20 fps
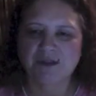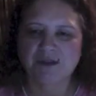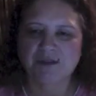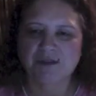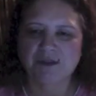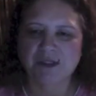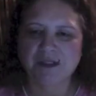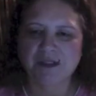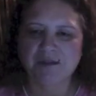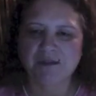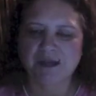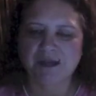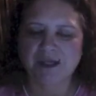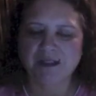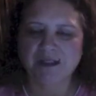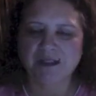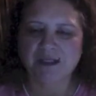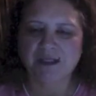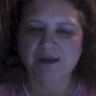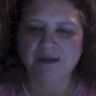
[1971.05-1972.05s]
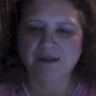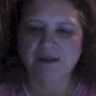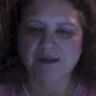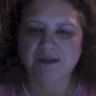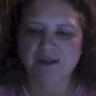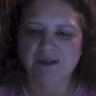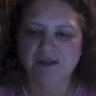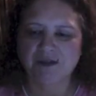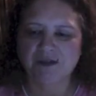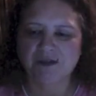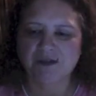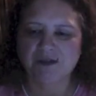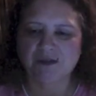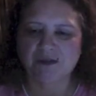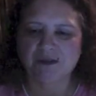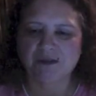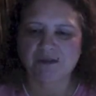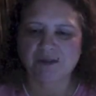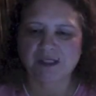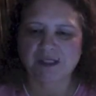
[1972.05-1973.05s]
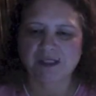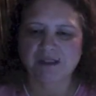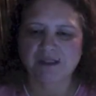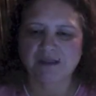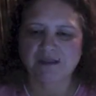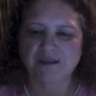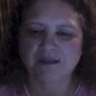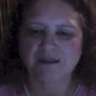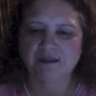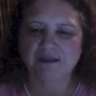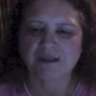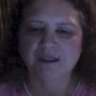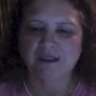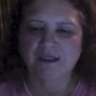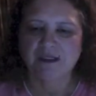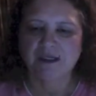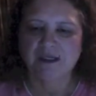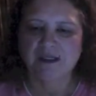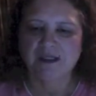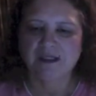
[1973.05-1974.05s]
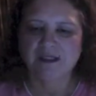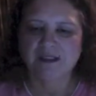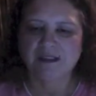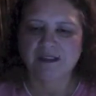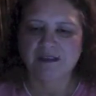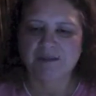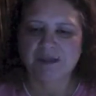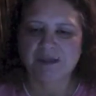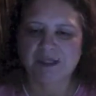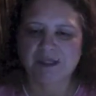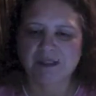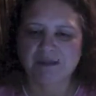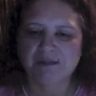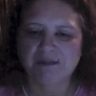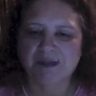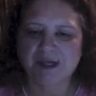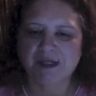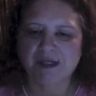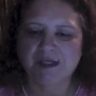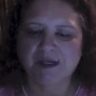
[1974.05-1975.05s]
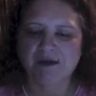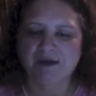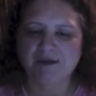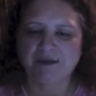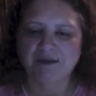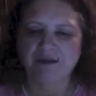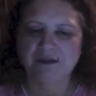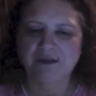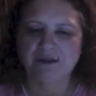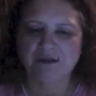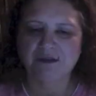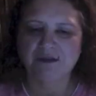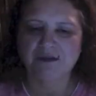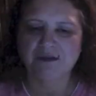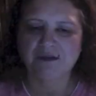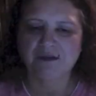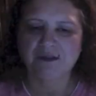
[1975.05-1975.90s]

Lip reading: Bring it back down into your soul space, and then expand it back out into